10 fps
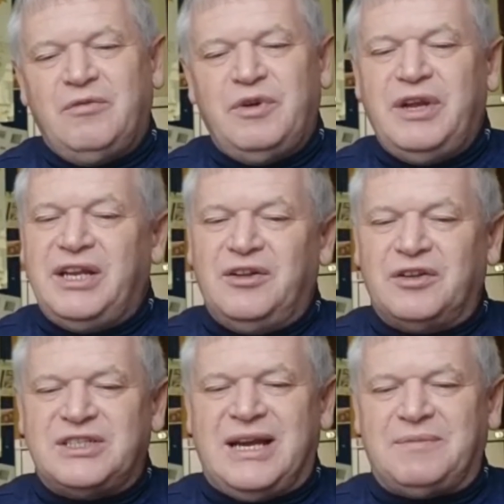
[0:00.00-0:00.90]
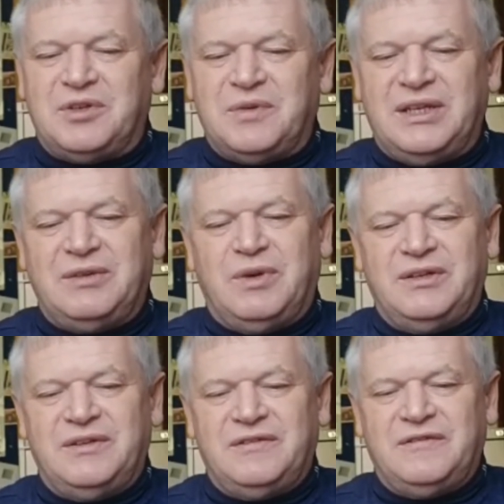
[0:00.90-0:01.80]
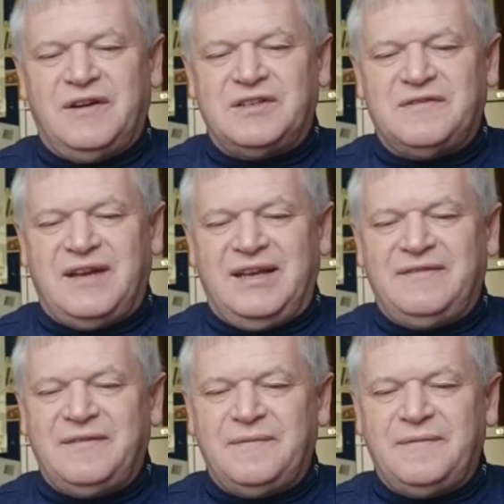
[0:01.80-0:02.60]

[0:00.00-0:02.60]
We read in Luke chapter 21, verse 5.